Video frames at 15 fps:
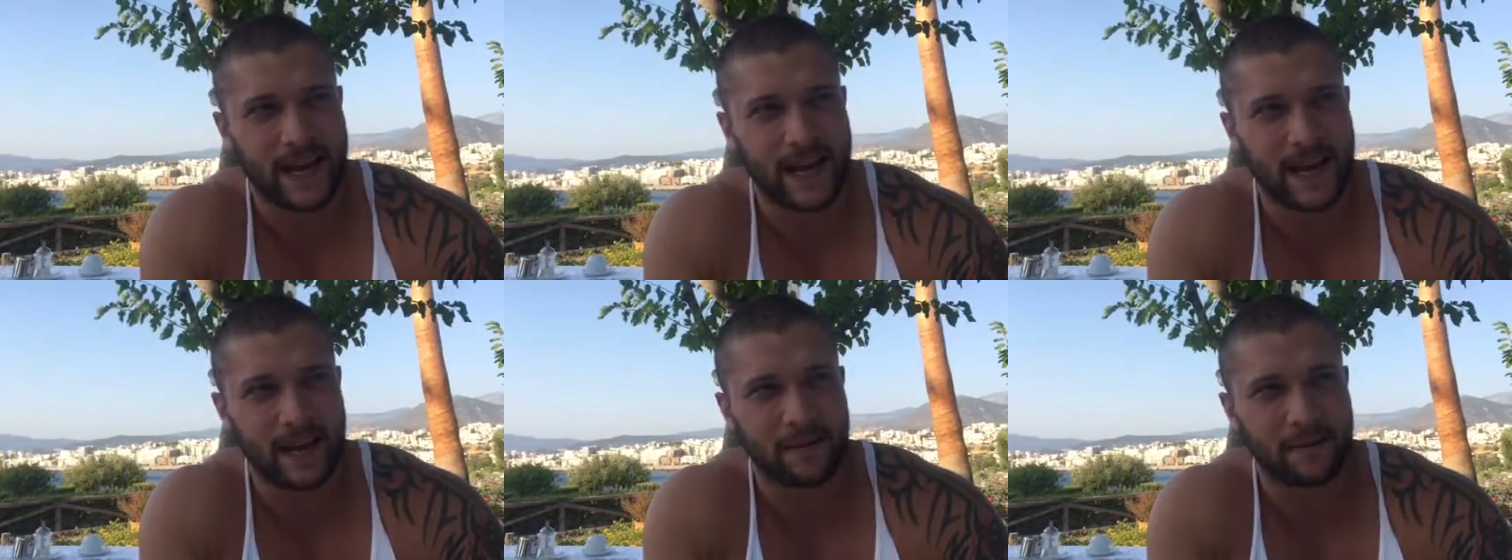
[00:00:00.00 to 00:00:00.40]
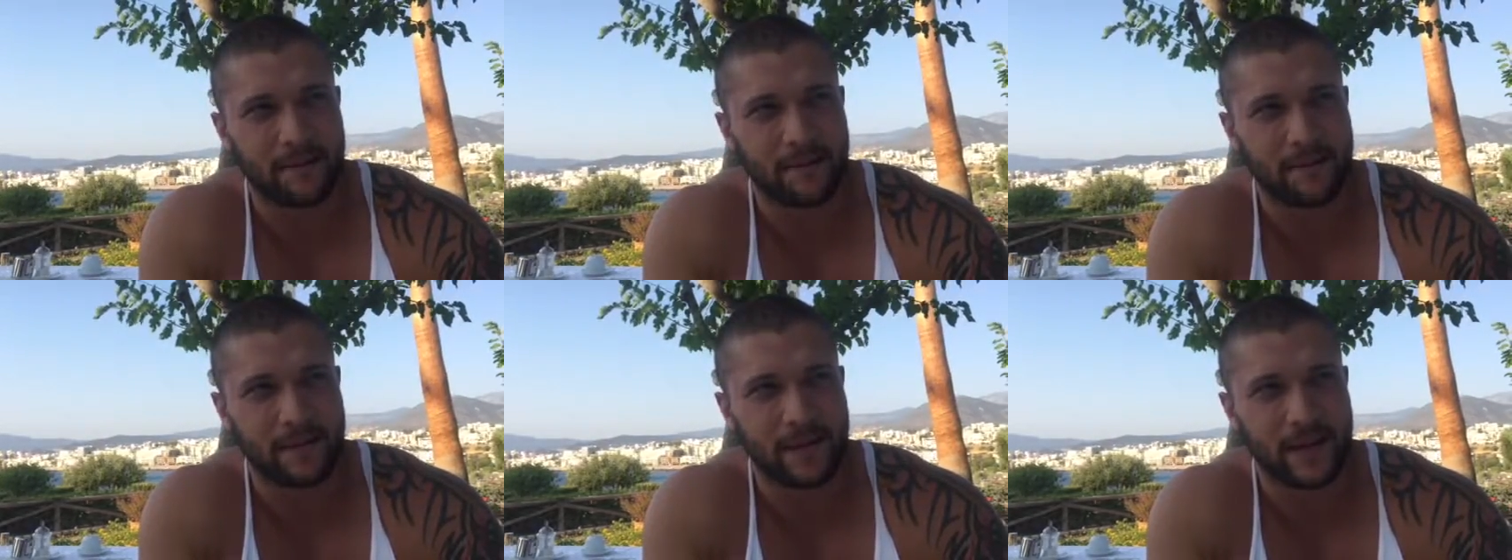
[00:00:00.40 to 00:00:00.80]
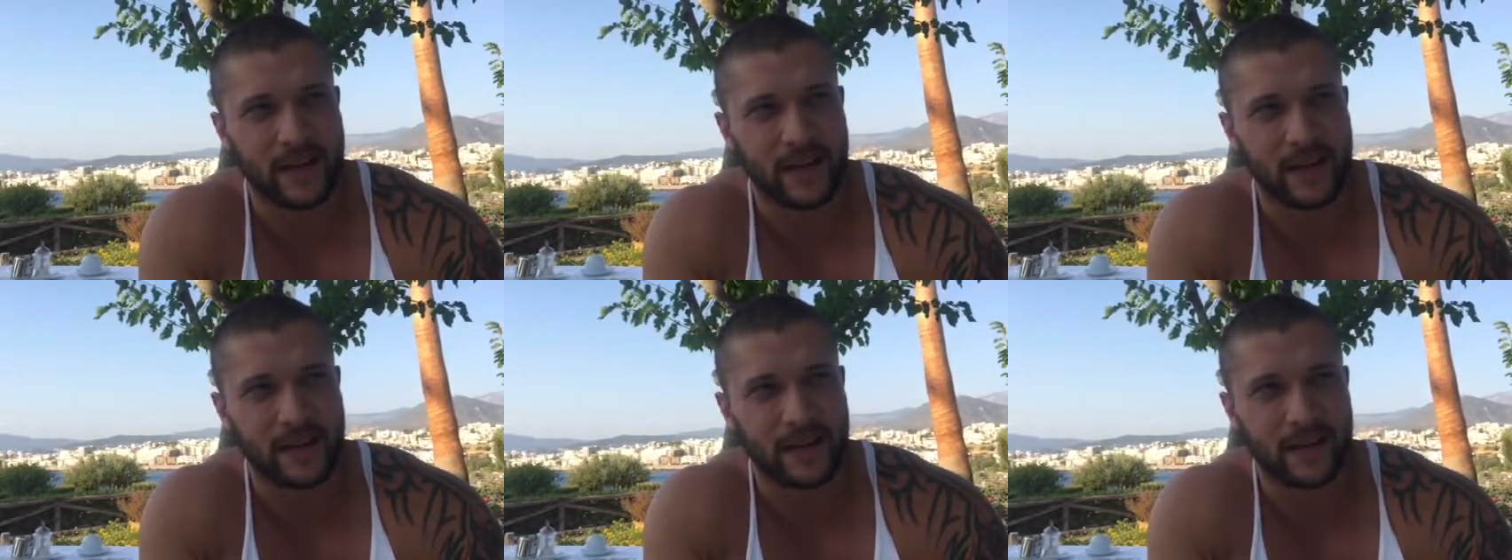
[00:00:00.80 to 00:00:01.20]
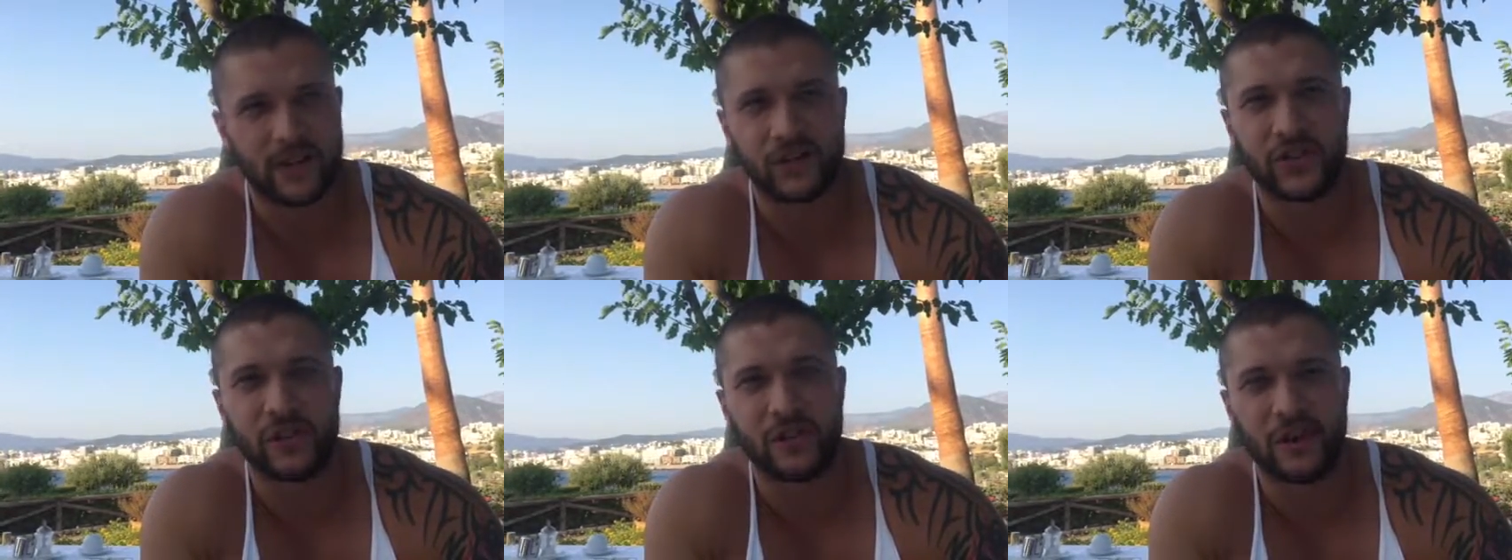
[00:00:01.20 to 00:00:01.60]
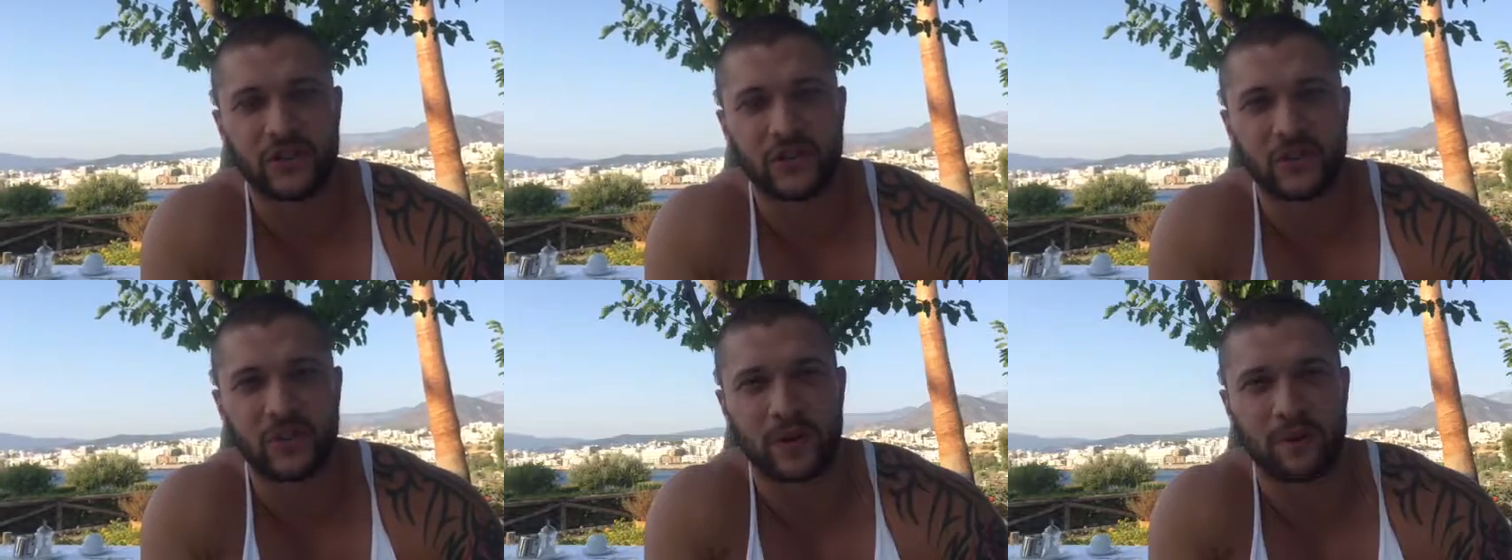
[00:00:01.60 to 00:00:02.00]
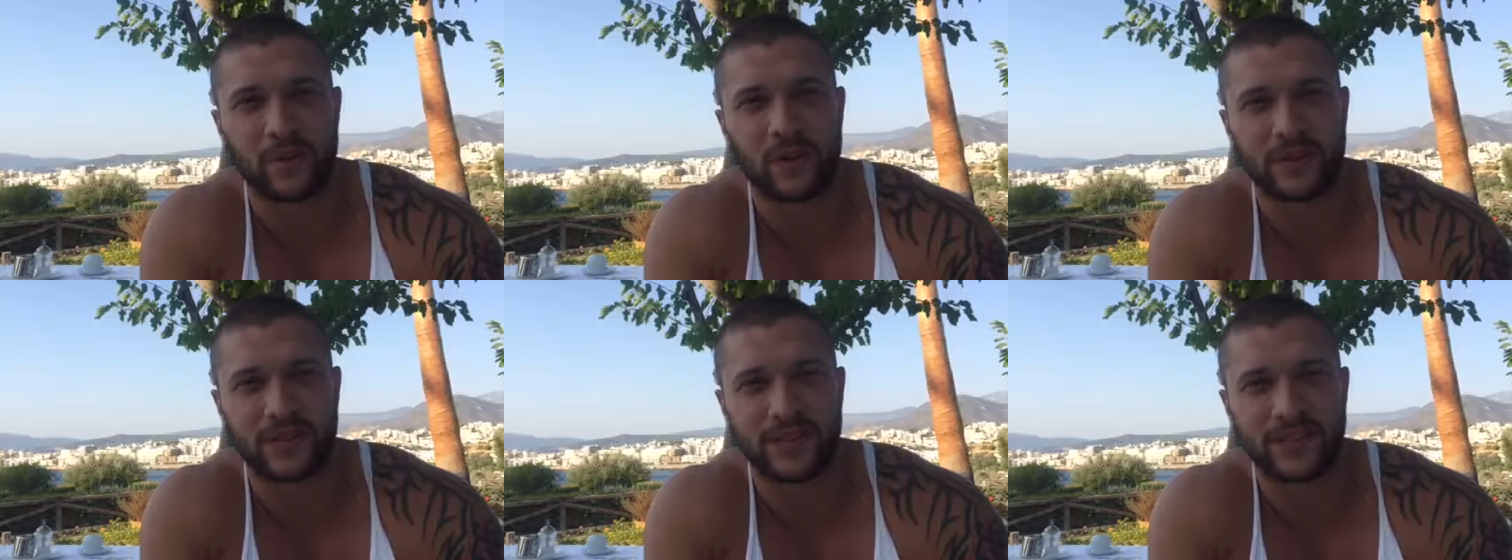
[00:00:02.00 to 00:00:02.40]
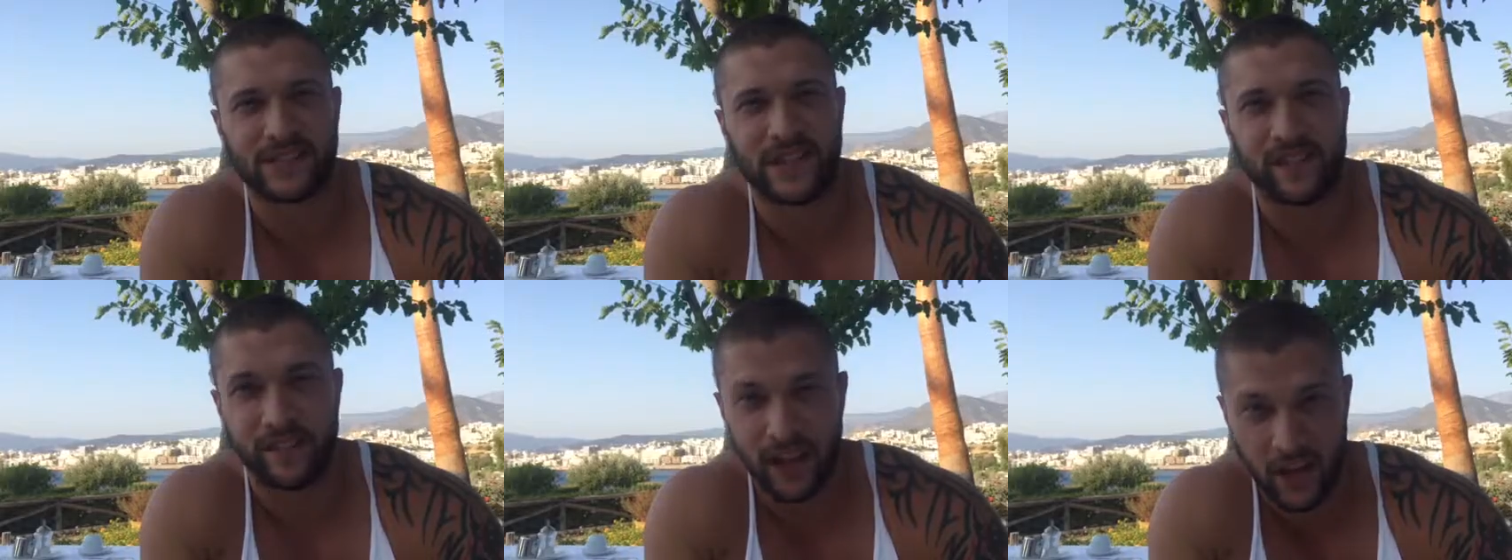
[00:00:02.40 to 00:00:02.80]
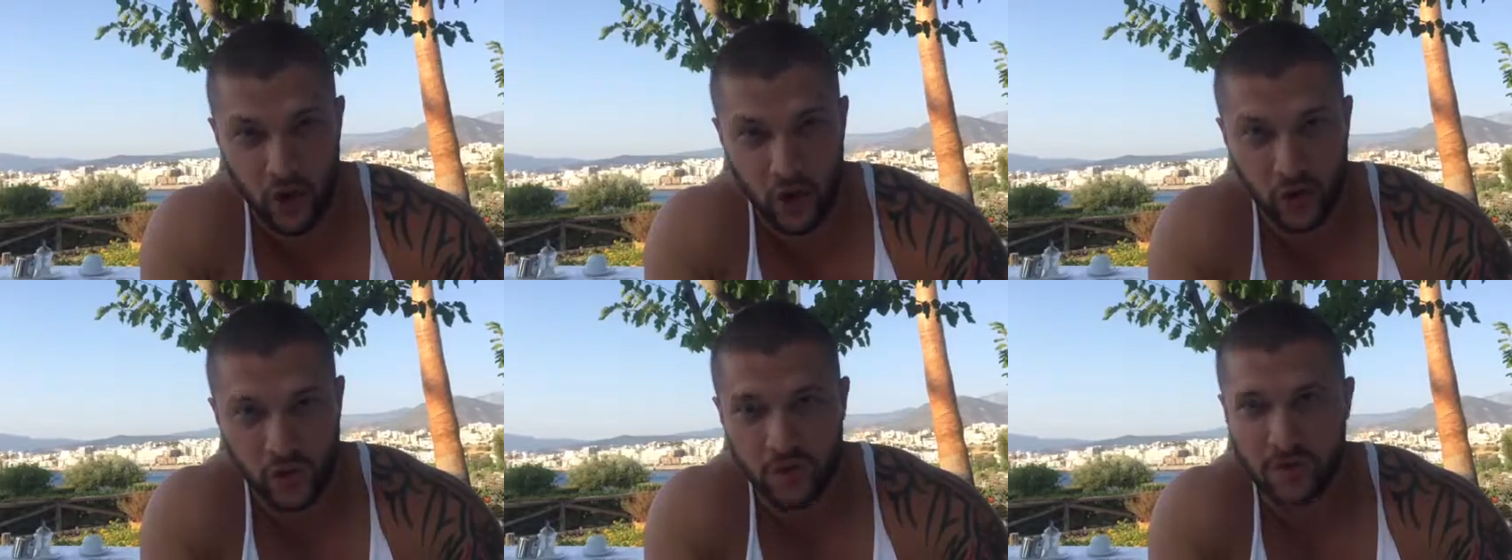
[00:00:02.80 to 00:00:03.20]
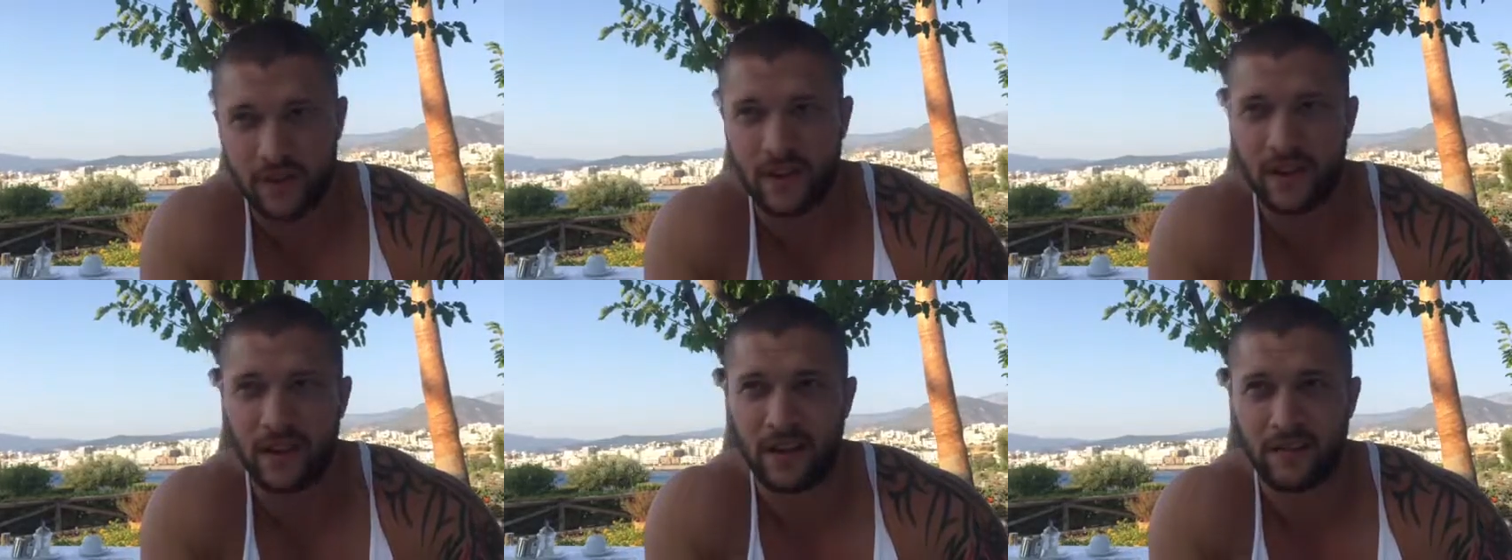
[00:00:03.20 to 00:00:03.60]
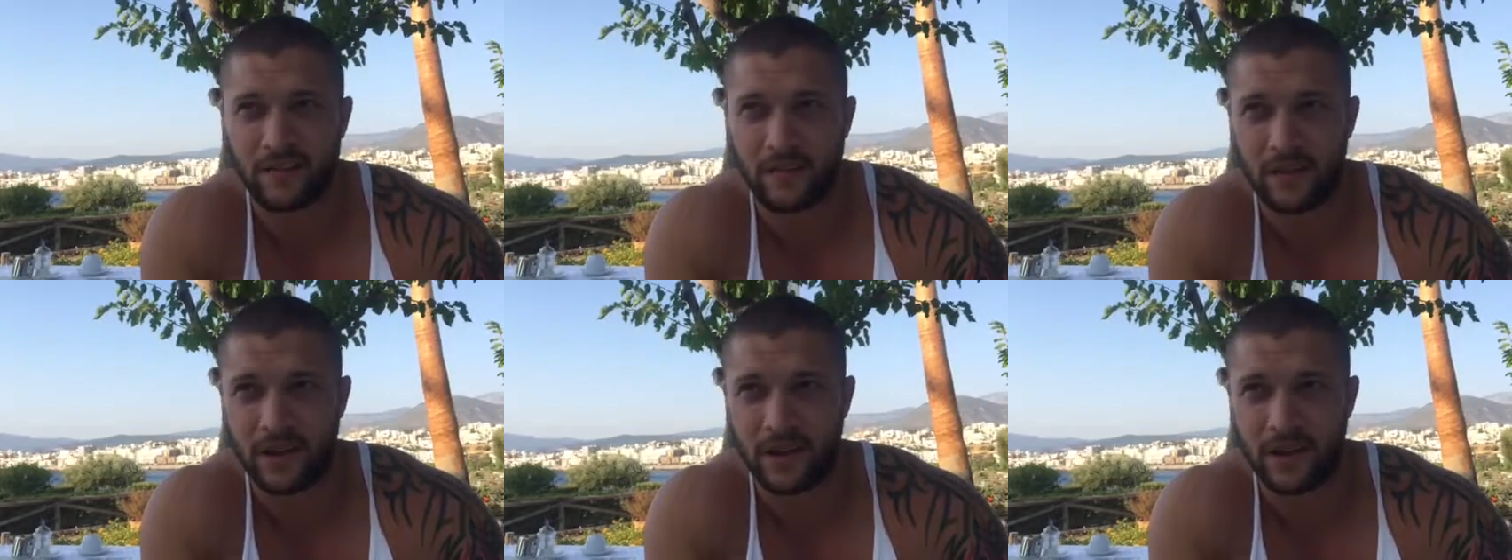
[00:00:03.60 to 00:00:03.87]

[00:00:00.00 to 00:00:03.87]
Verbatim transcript: Um, and uh, Jared, I just want to personally say thank you uh,